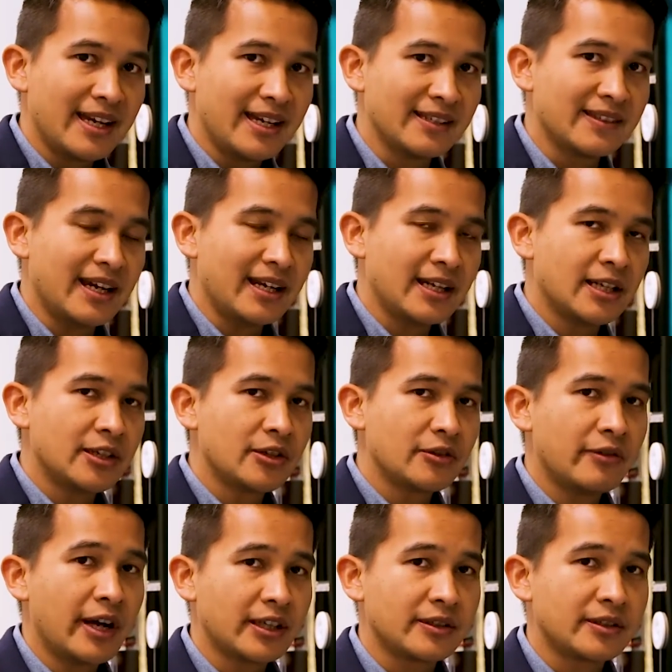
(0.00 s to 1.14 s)
is that it can
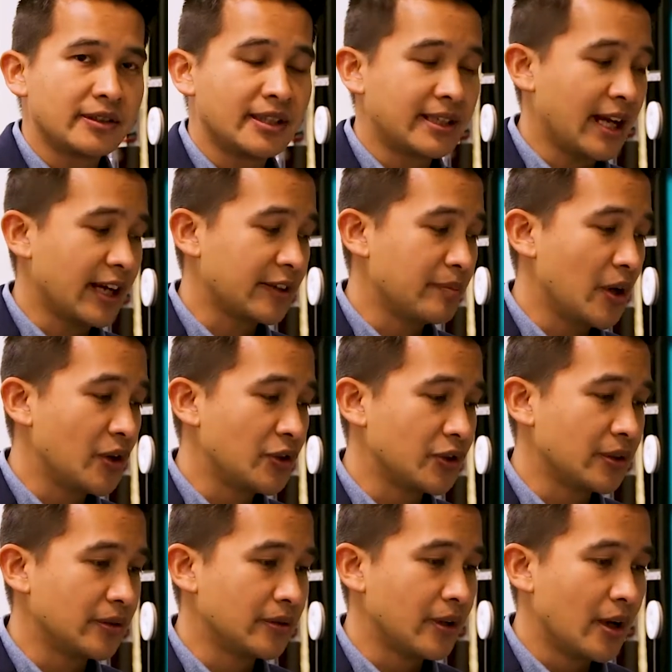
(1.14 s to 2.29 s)
direct detect
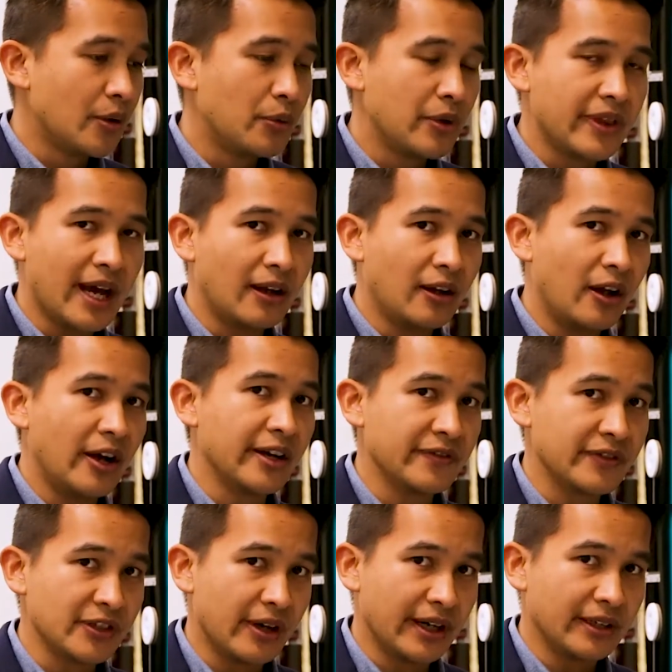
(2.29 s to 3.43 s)
motion without line of
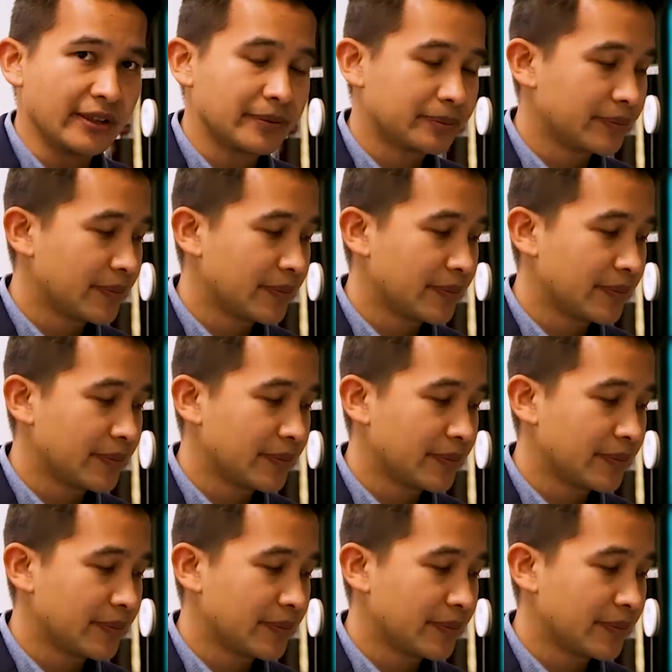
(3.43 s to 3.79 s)
sight.